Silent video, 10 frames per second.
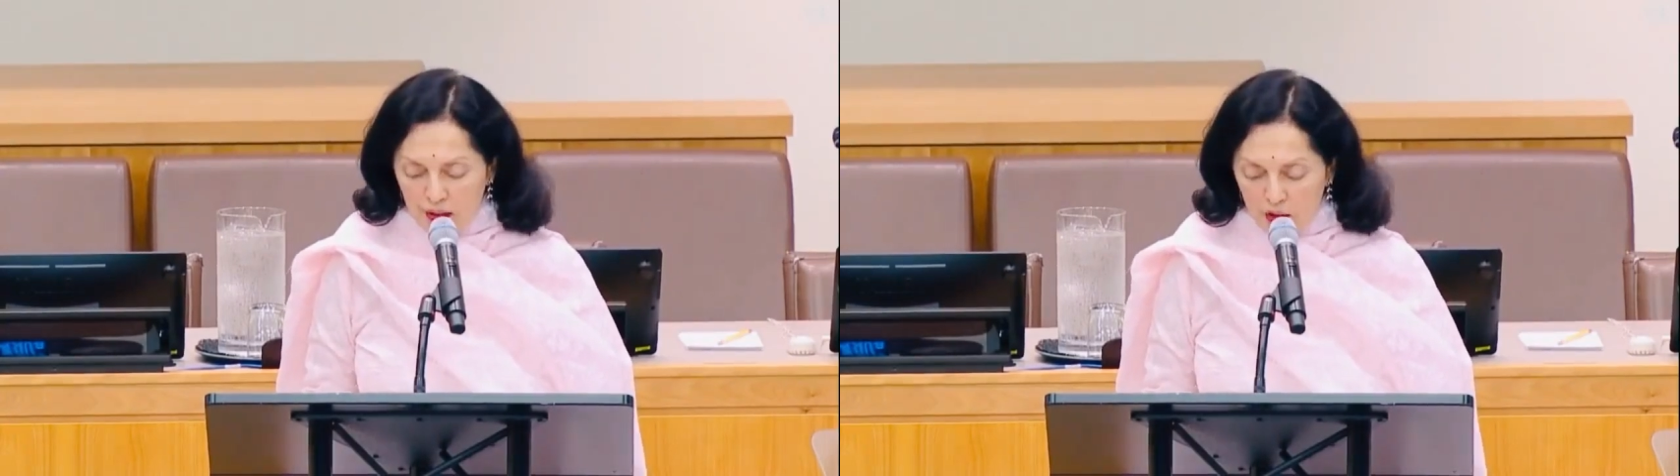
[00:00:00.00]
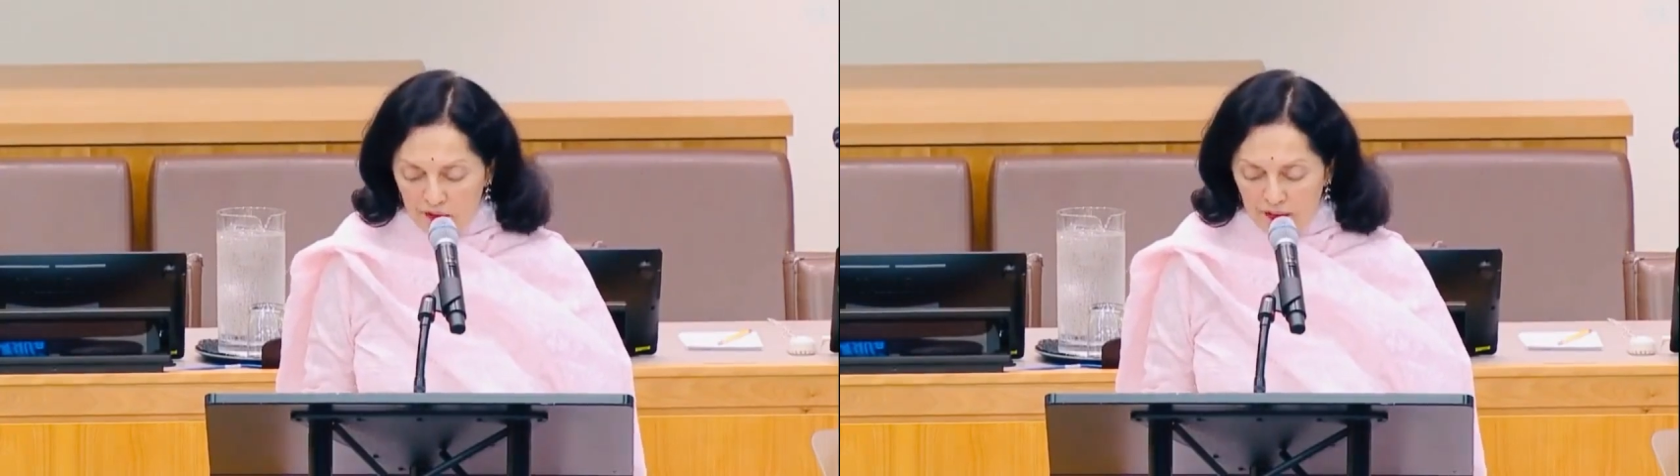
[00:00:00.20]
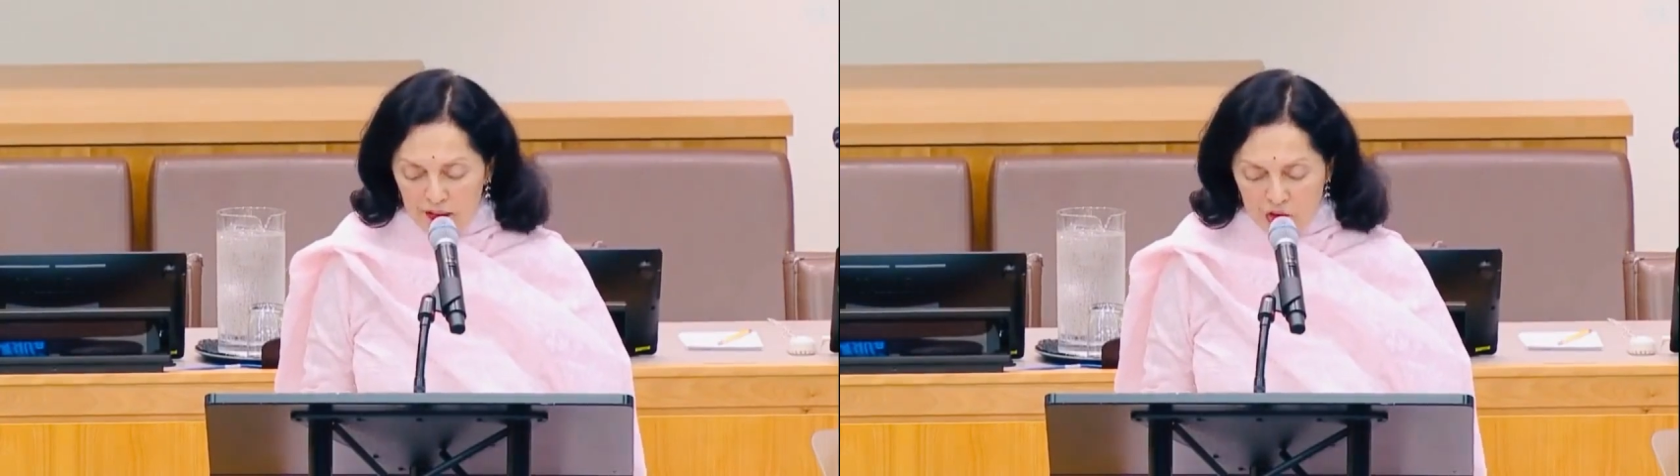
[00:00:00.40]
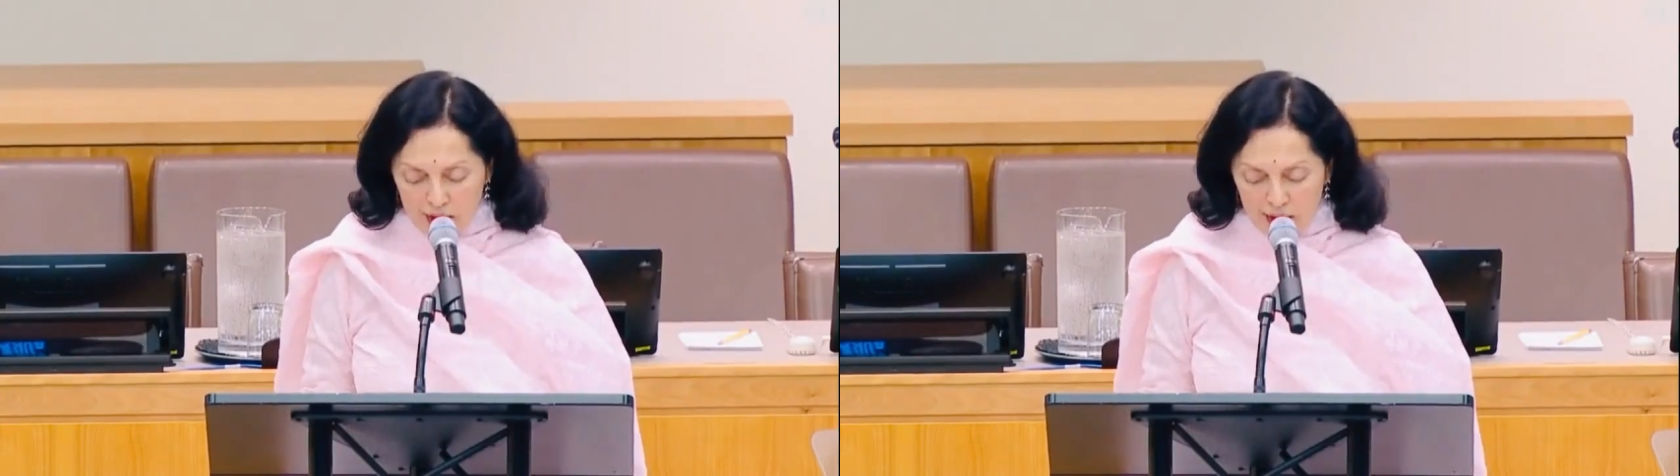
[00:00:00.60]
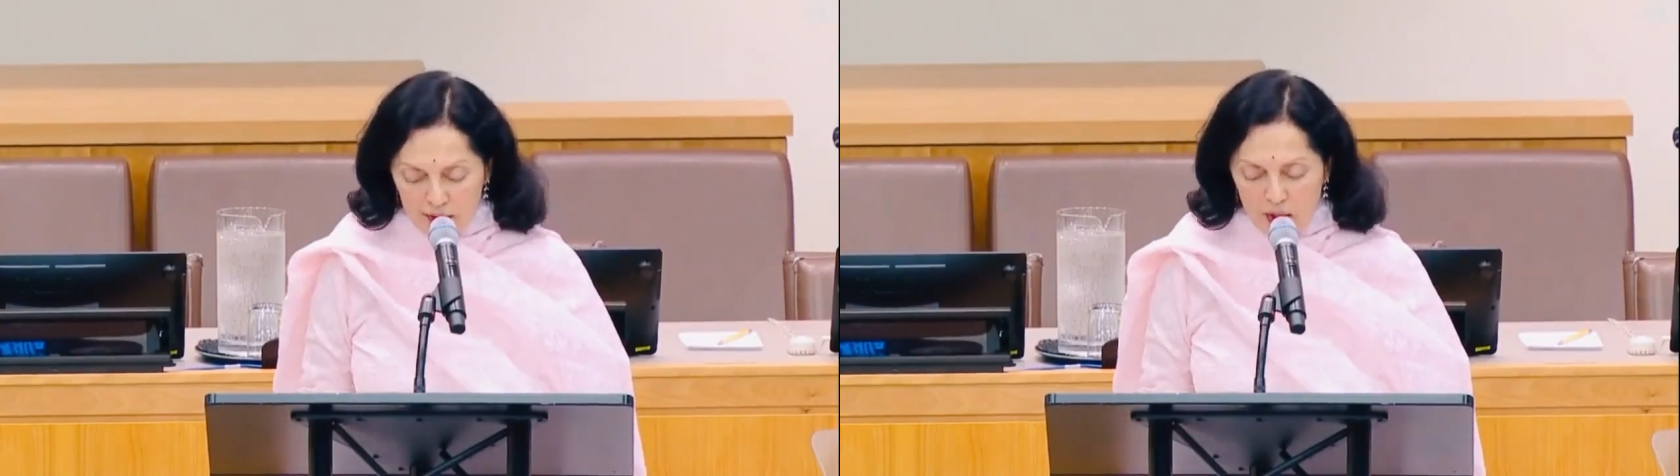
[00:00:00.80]
conflict,
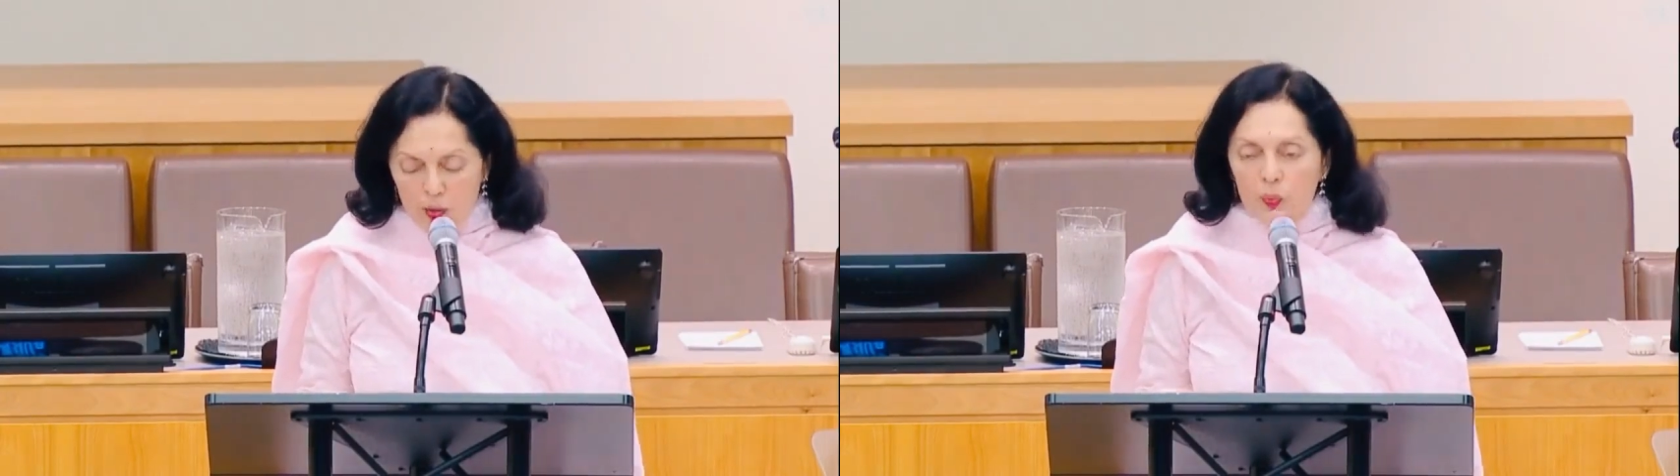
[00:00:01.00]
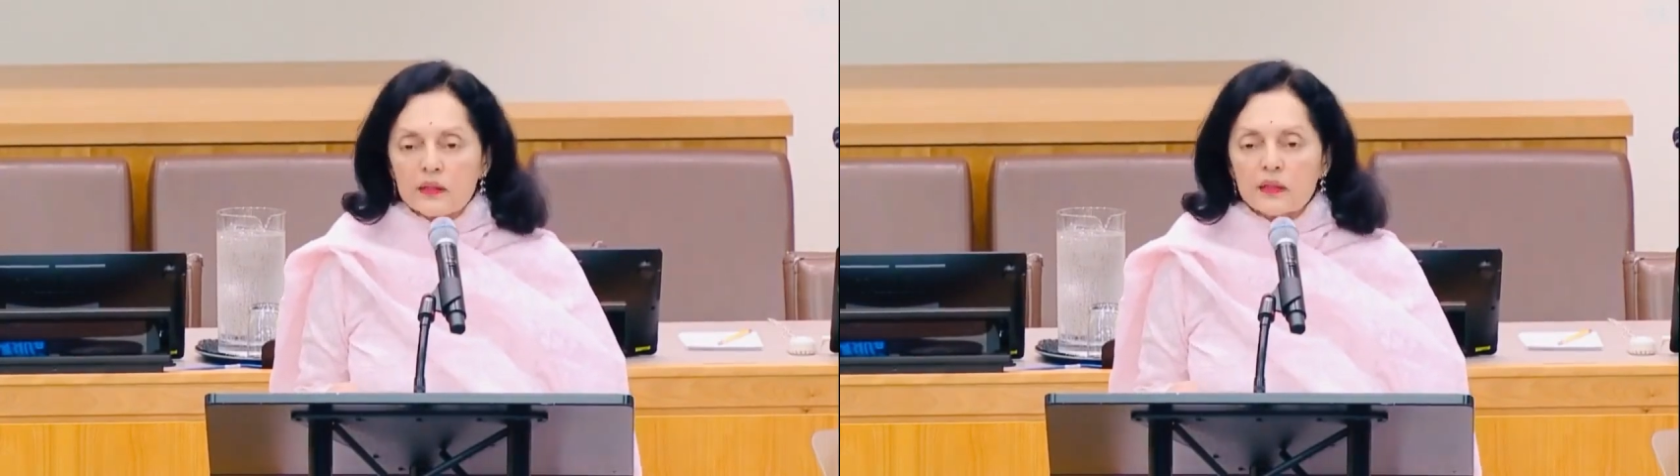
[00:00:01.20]
Chair, will